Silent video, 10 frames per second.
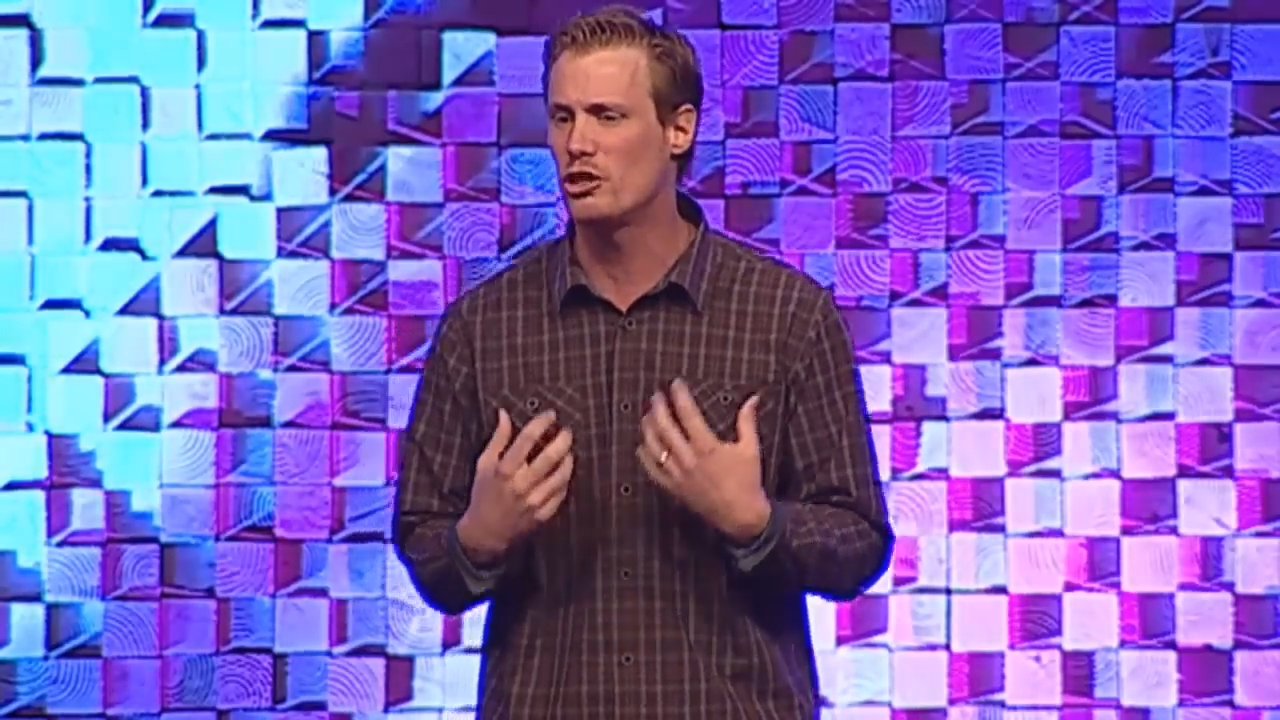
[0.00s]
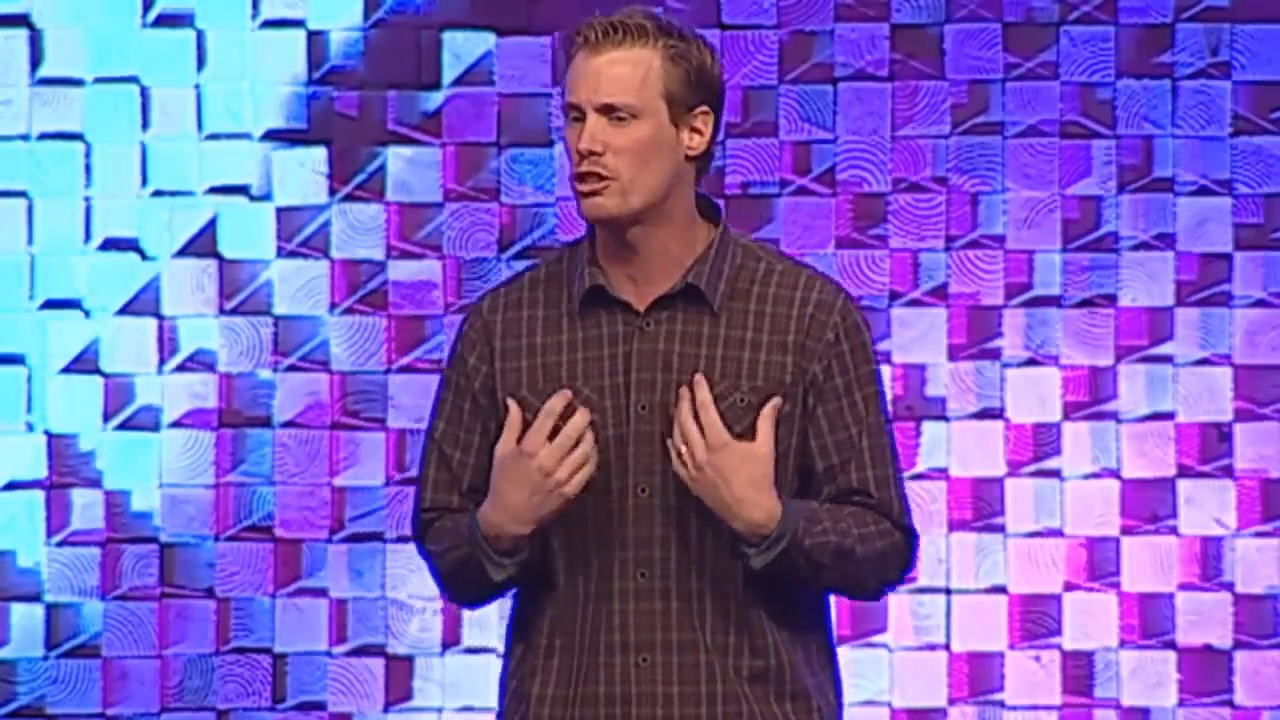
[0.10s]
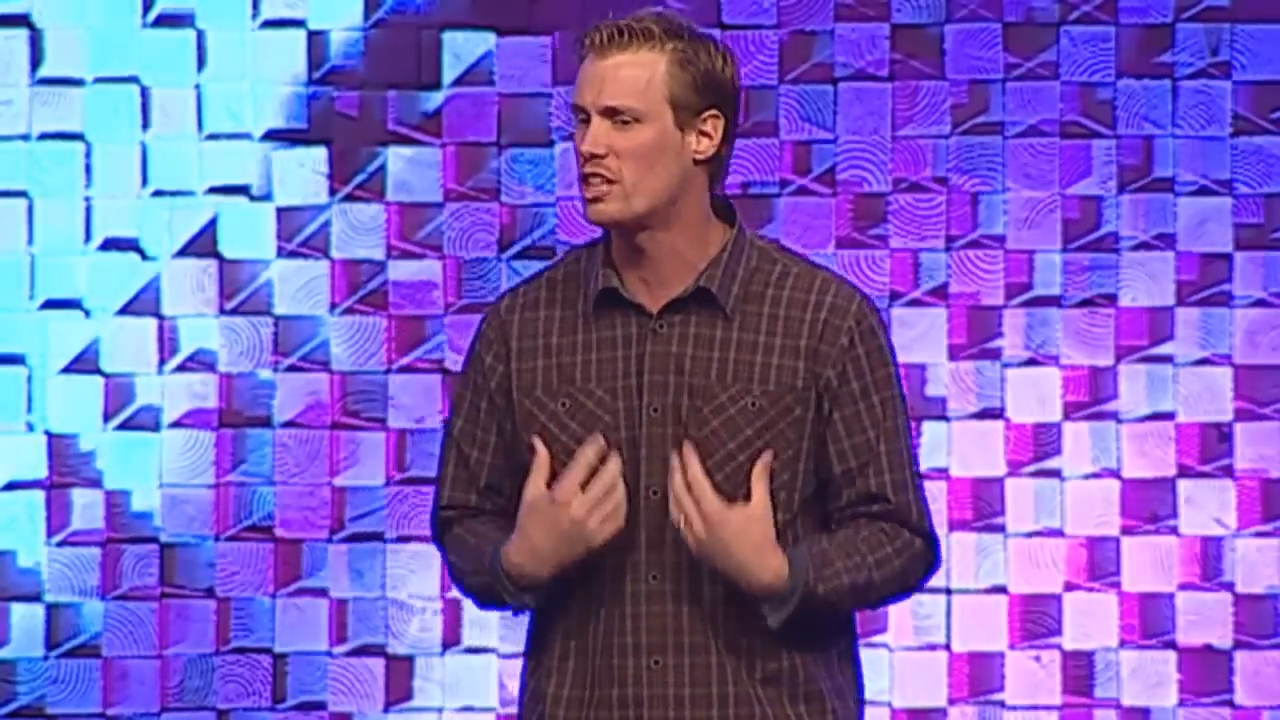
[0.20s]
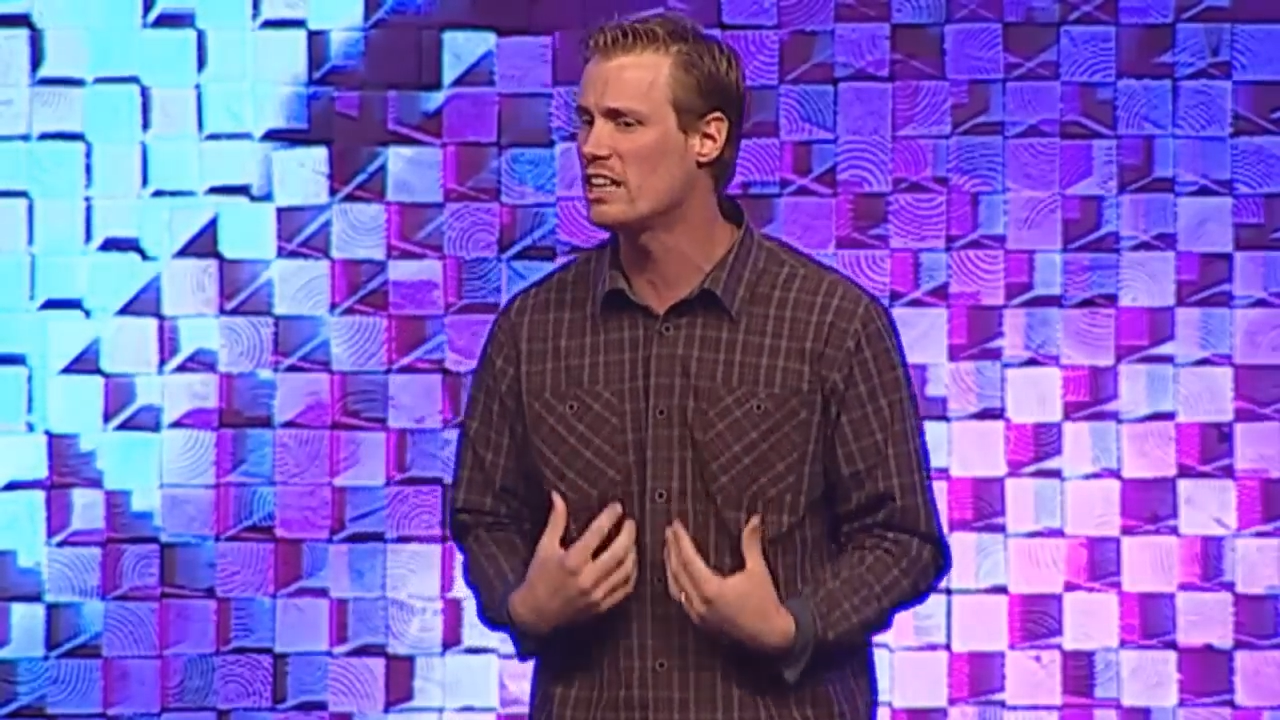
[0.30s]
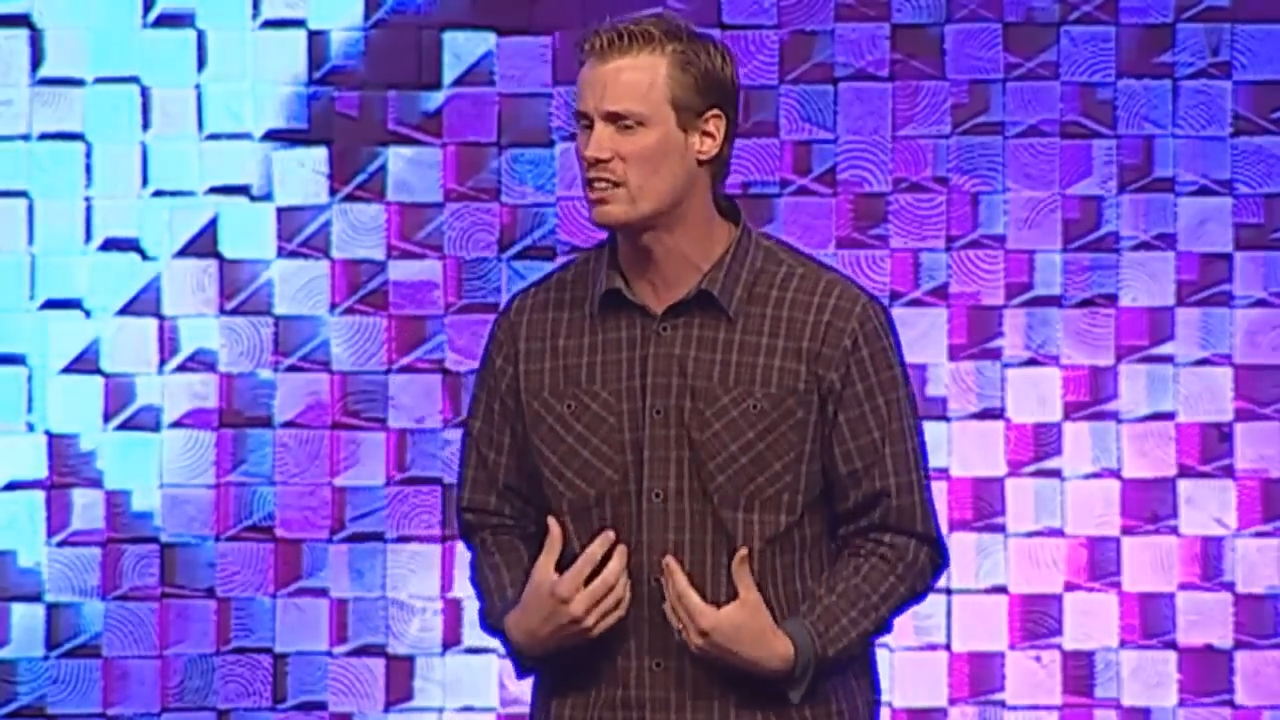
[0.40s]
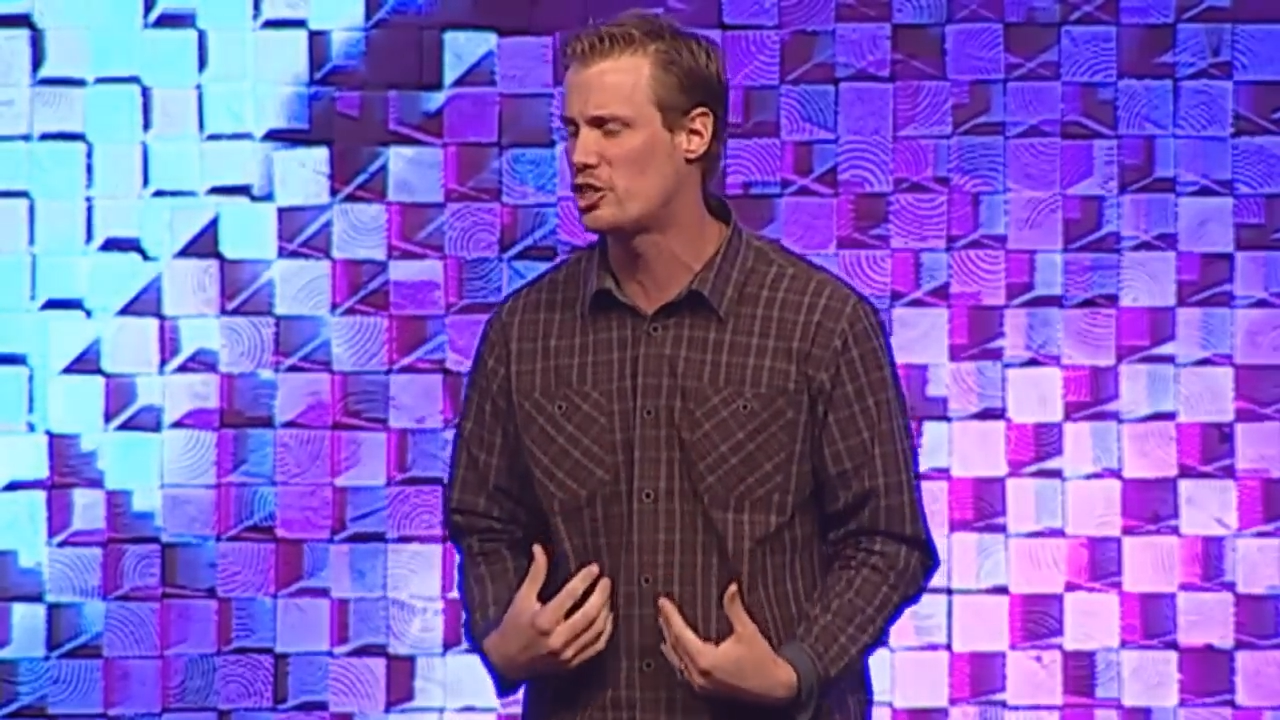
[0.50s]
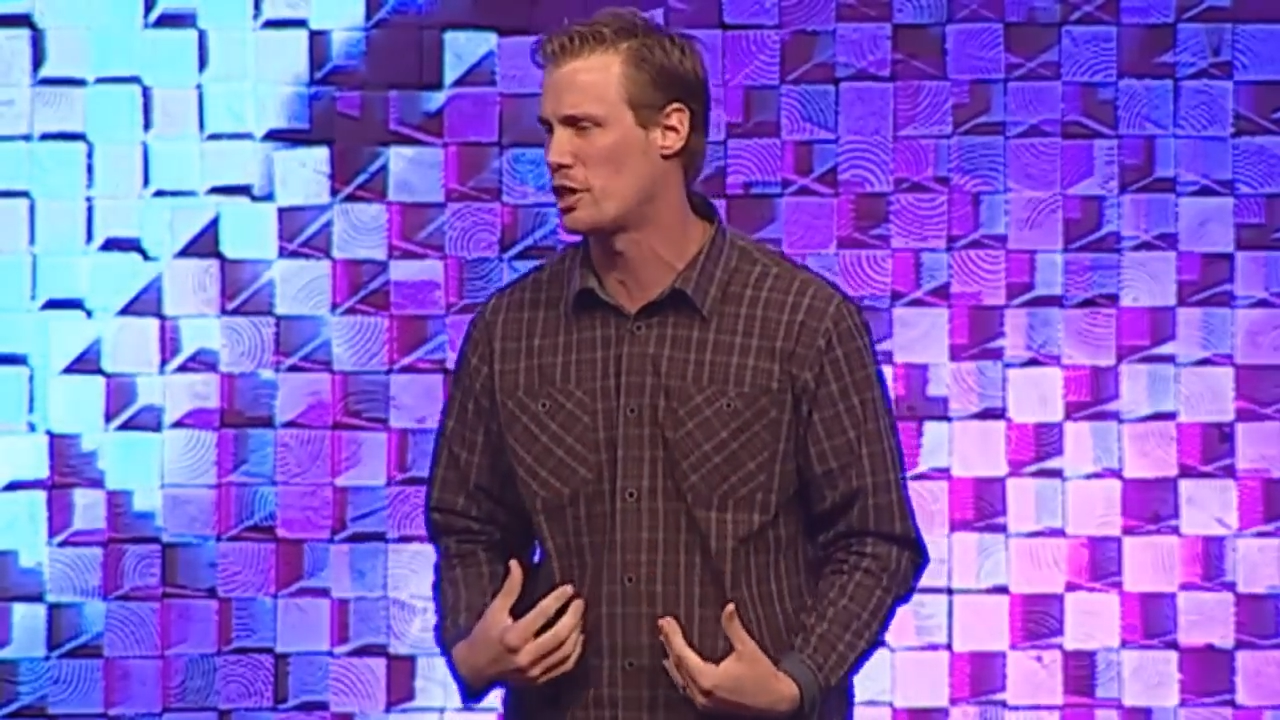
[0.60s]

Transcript: You think that